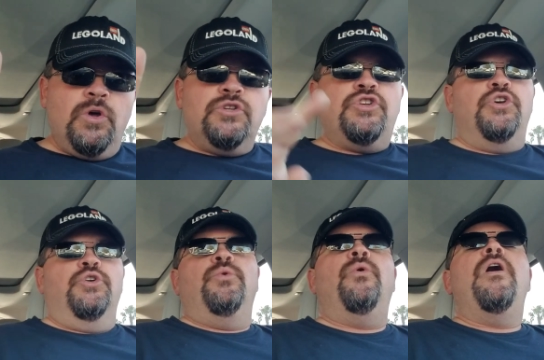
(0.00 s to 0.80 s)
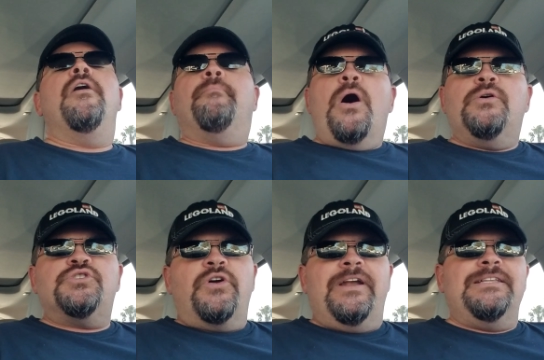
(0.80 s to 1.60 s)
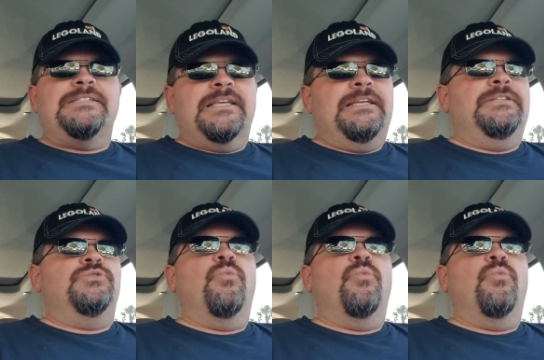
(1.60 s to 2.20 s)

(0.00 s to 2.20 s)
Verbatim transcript: two post-credit scenes.